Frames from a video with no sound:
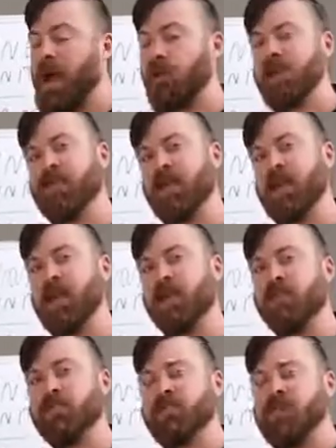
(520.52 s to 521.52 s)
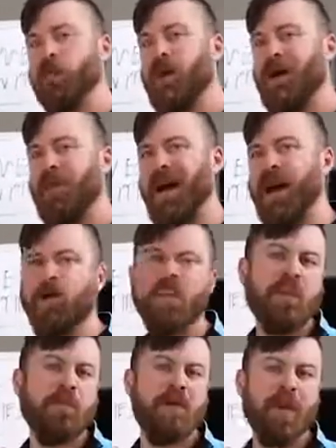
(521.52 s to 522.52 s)
I would say you'd still want about
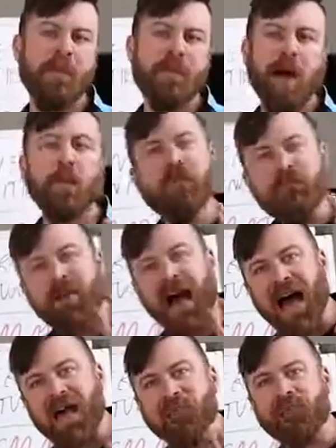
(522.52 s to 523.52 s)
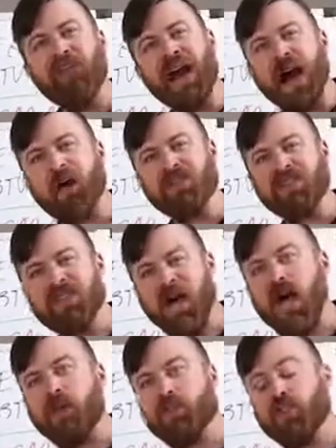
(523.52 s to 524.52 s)
maybe about
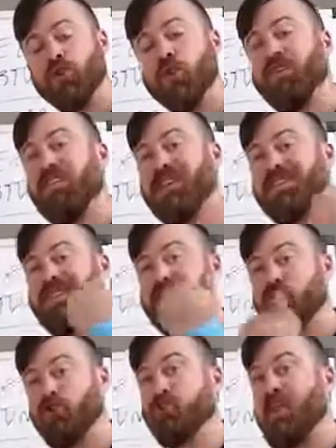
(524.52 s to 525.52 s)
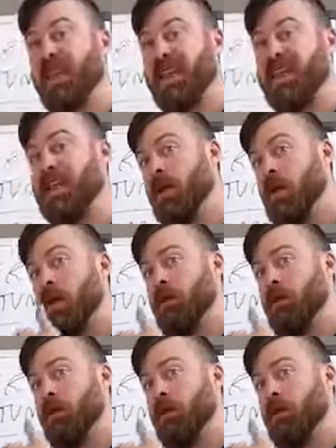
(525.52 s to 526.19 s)
$5,000 to invest in training